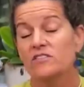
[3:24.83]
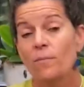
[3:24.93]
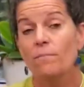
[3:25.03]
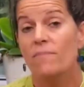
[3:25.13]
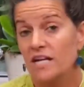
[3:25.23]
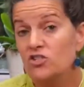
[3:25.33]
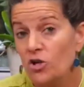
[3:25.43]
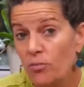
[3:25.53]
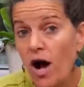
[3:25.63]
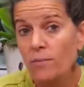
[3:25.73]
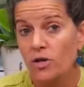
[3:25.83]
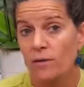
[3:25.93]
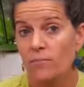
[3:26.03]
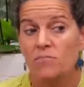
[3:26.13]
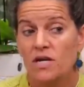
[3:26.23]
That's a major
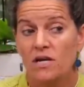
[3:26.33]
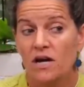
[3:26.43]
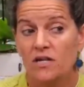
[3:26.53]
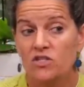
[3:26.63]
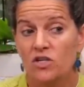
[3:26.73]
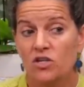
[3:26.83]
problem because